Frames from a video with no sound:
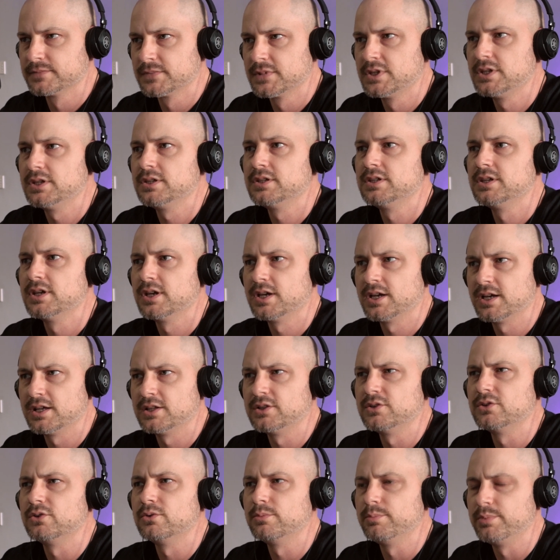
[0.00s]
Yeah, a
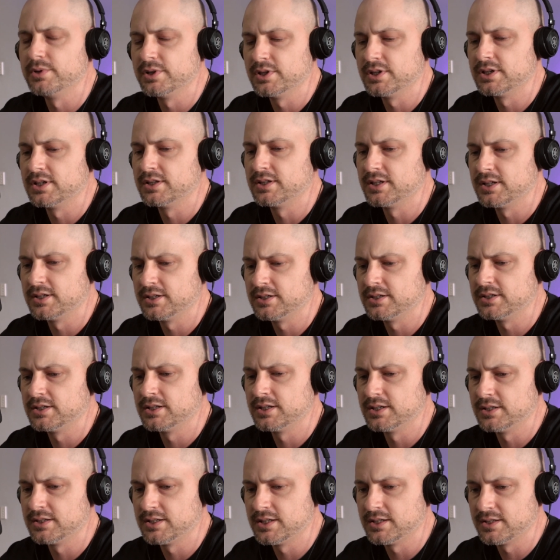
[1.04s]
little bit, and
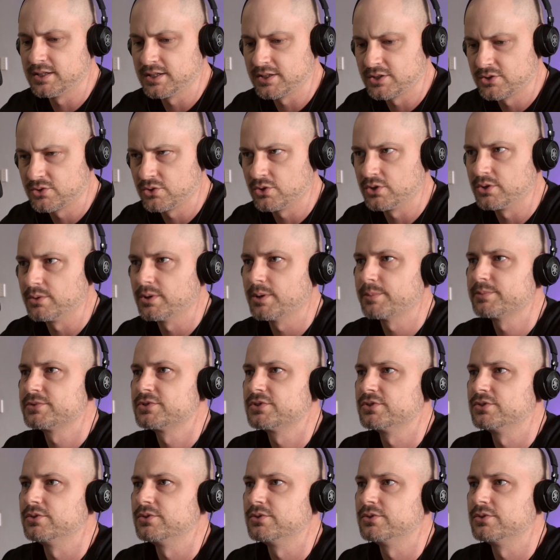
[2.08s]
then they call you up to